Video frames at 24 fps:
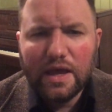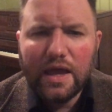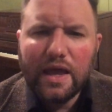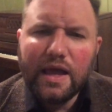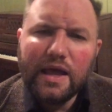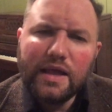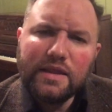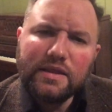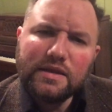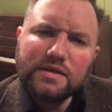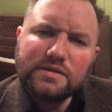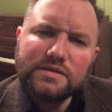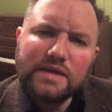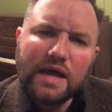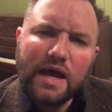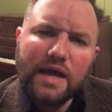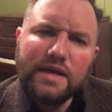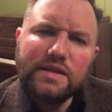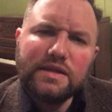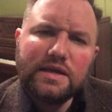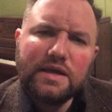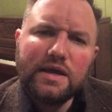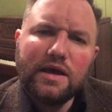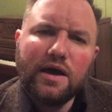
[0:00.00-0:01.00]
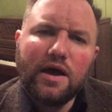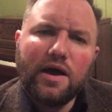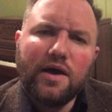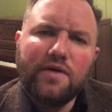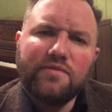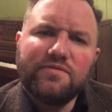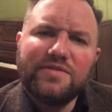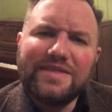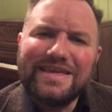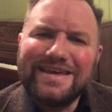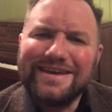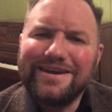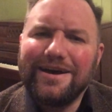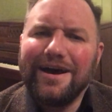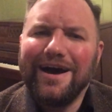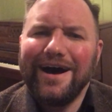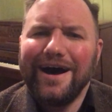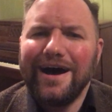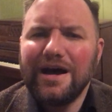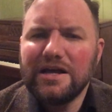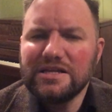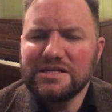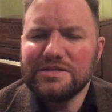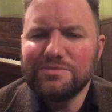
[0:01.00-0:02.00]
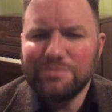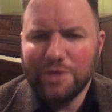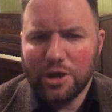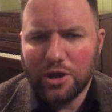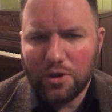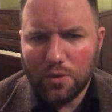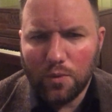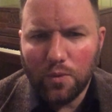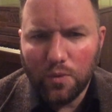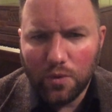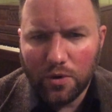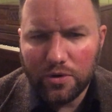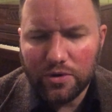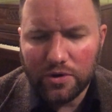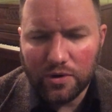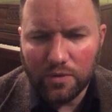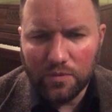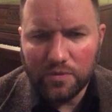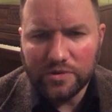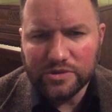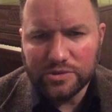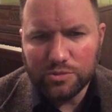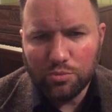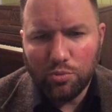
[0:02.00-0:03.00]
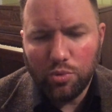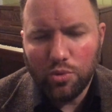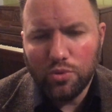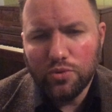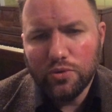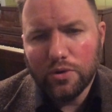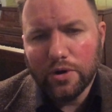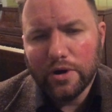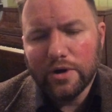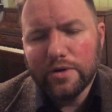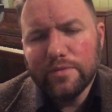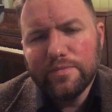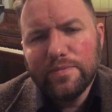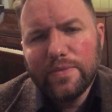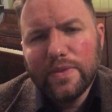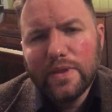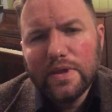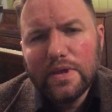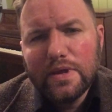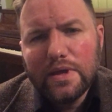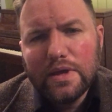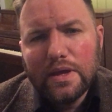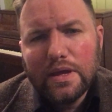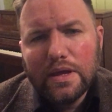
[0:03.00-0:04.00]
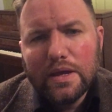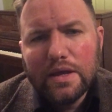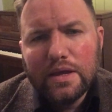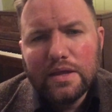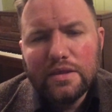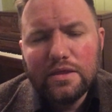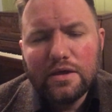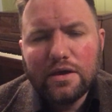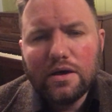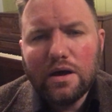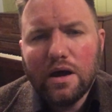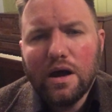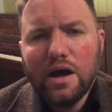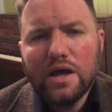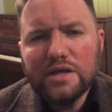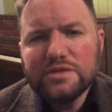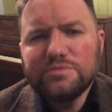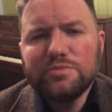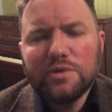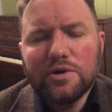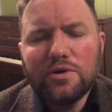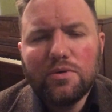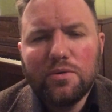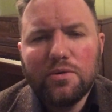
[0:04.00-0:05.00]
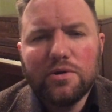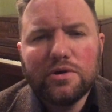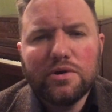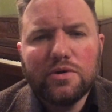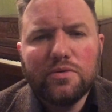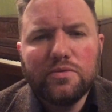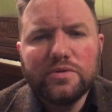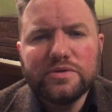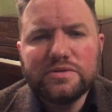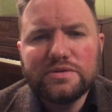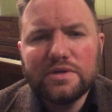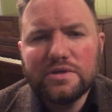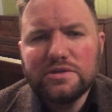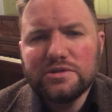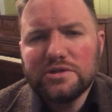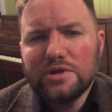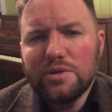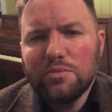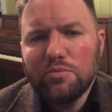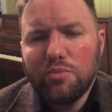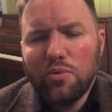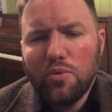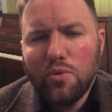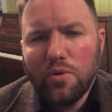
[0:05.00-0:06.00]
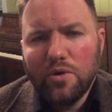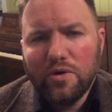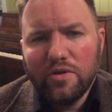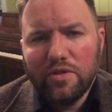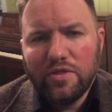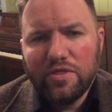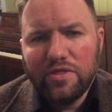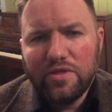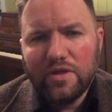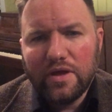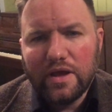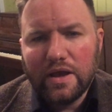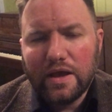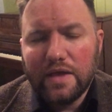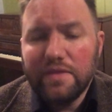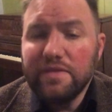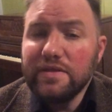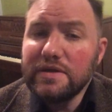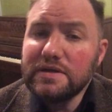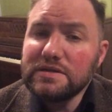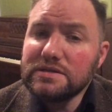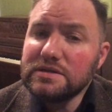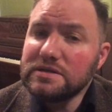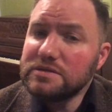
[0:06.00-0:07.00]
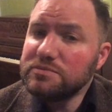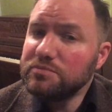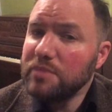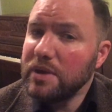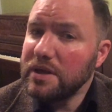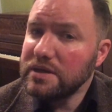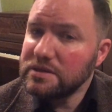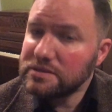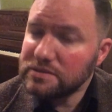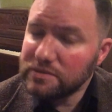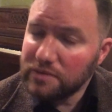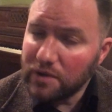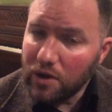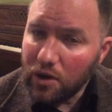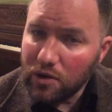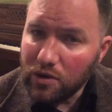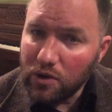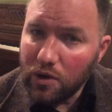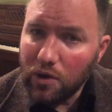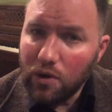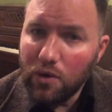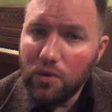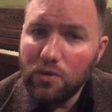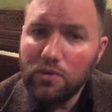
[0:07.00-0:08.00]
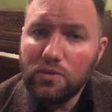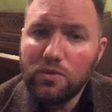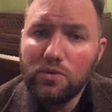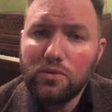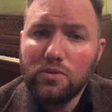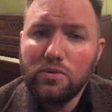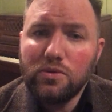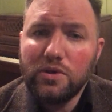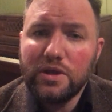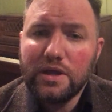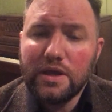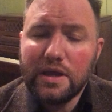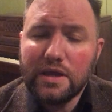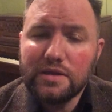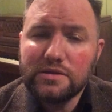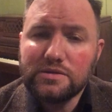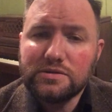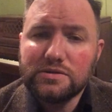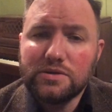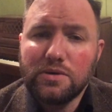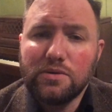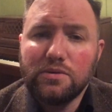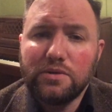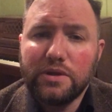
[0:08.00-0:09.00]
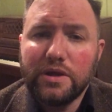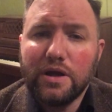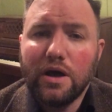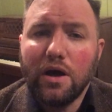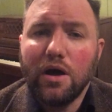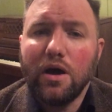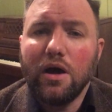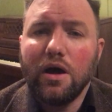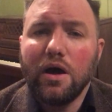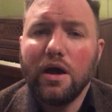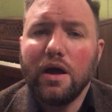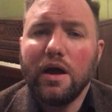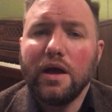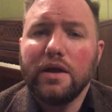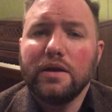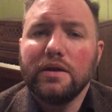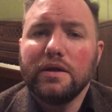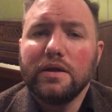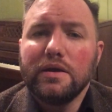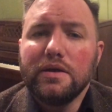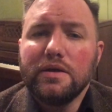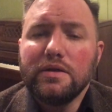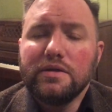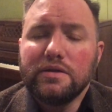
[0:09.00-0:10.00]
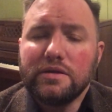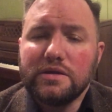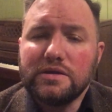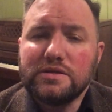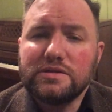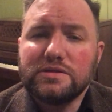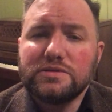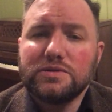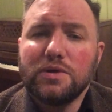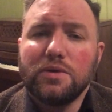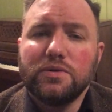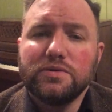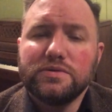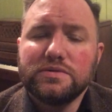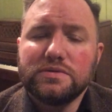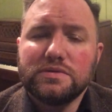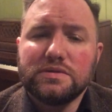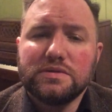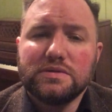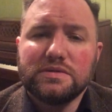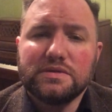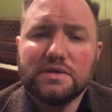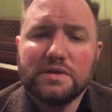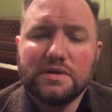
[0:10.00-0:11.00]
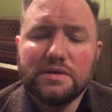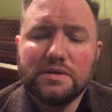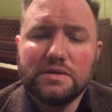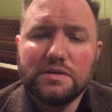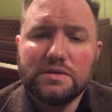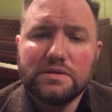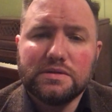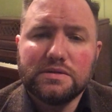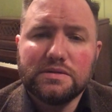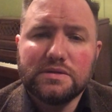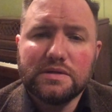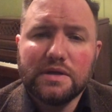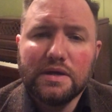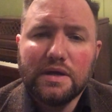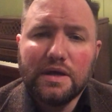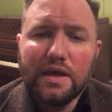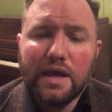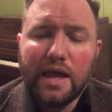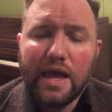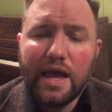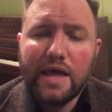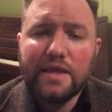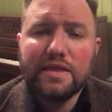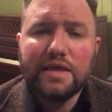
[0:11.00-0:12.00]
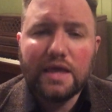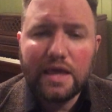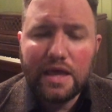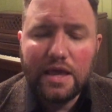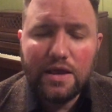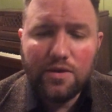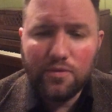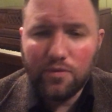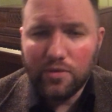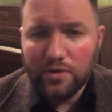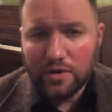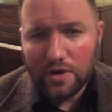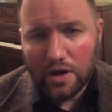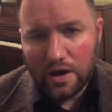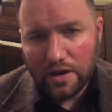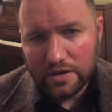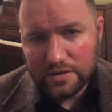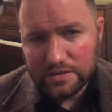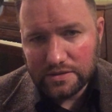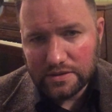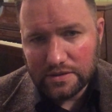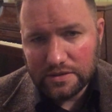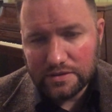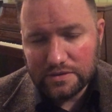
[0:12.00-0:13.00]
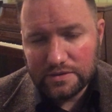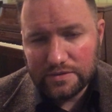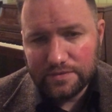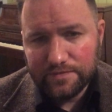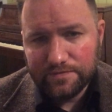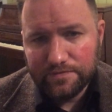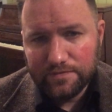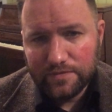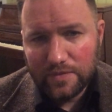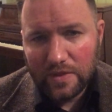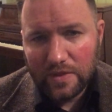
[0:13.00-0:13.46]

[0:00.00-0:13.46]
And this idea of the cosmic order was born. The cosmic order was such an important thing, and this is based wholly and solely on the solstices and the equinoxes.